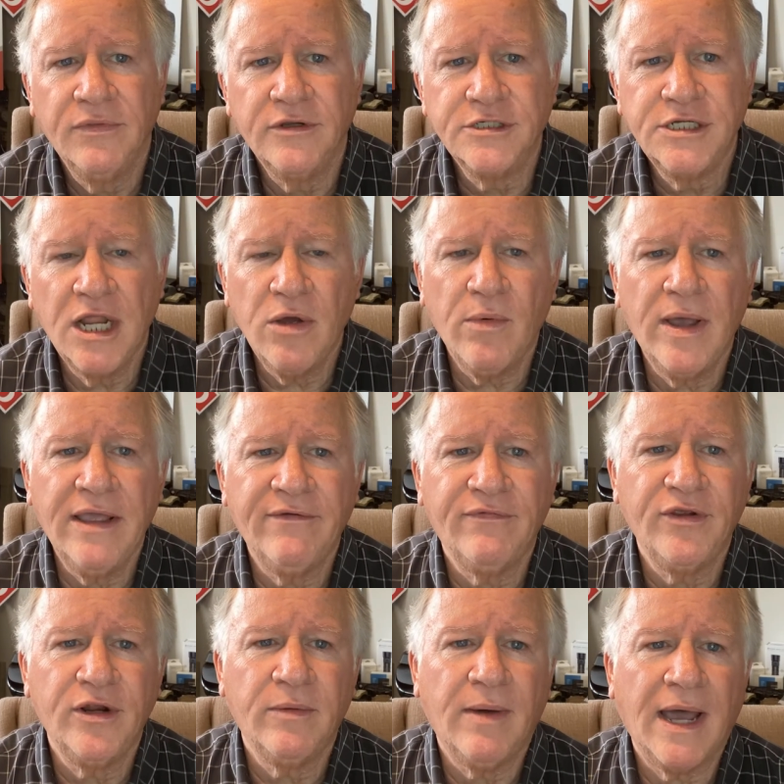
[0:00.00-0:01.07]
There's no way for
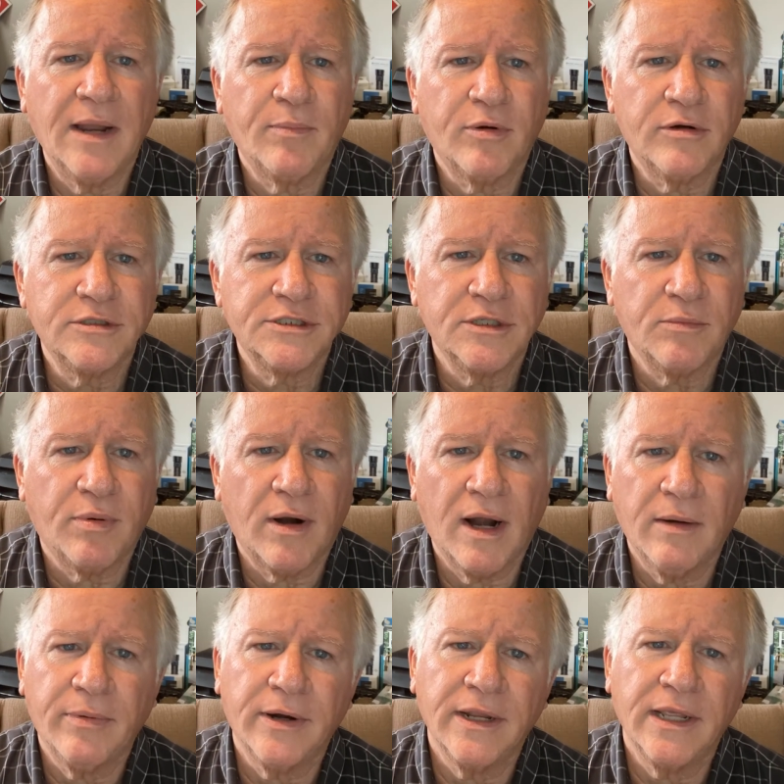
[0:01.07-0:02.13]
you to buy a personal
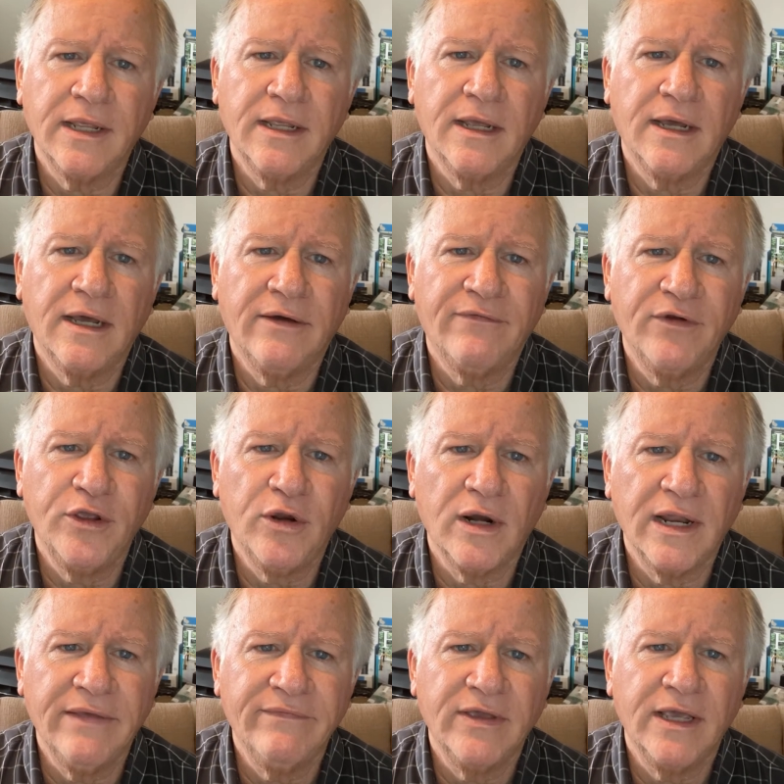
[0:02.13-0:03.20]
property for you to
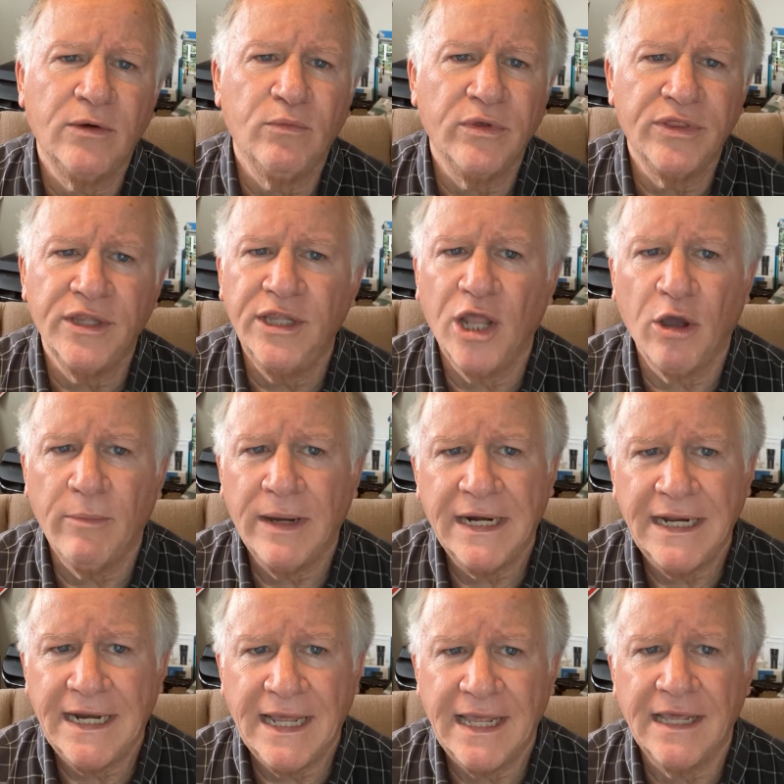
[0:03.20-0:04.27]
live in with no
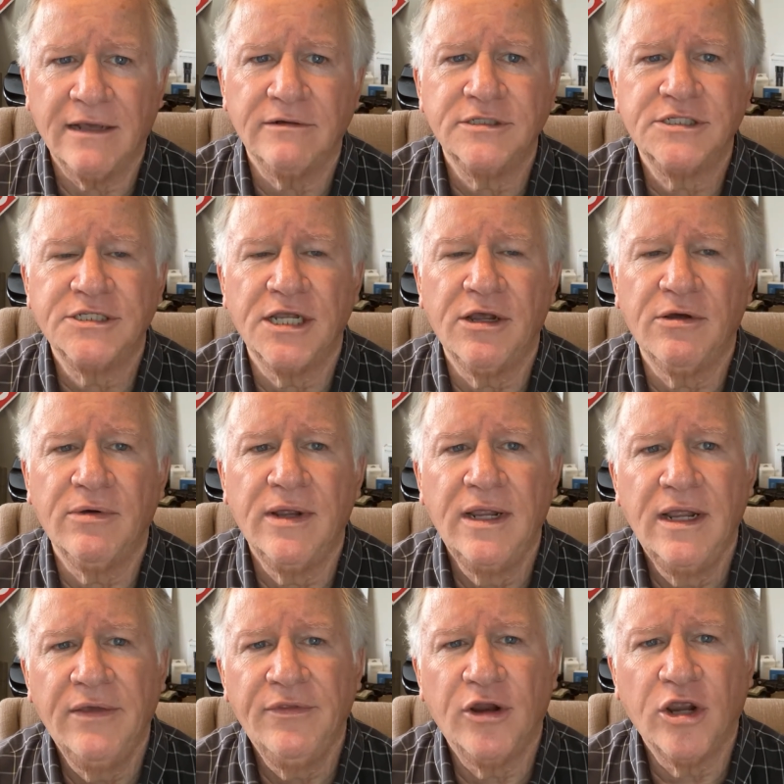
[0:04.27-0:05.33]
money down. So
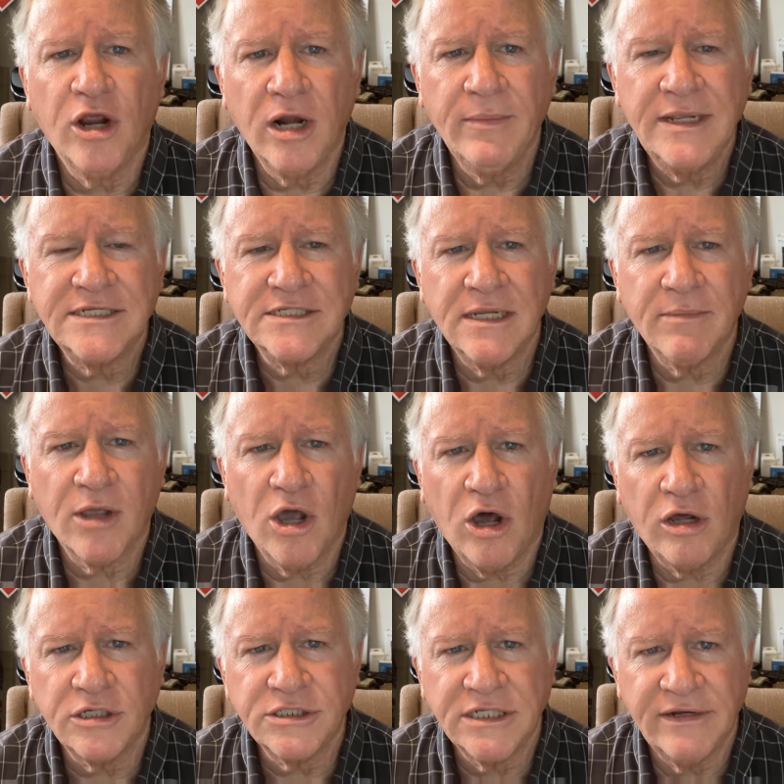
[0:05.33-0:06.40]
there are going to be some
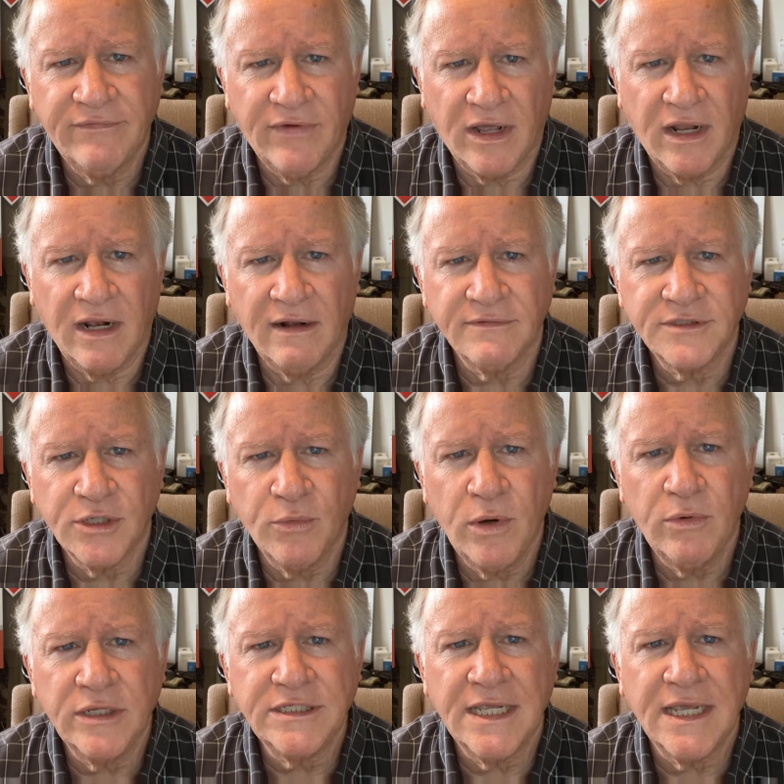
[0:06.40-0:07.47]
cost involved. So we
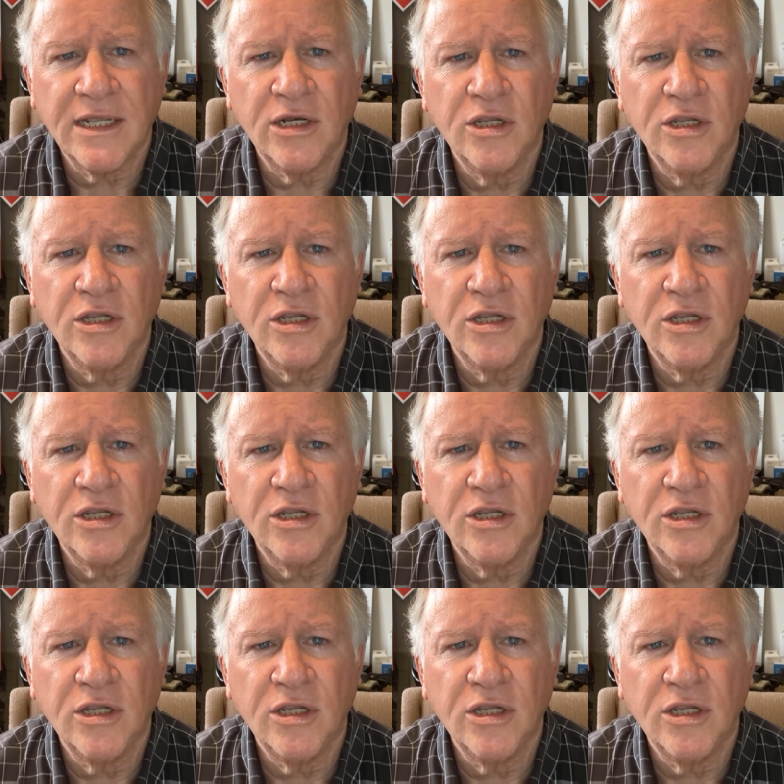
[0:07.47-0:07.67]
want to take a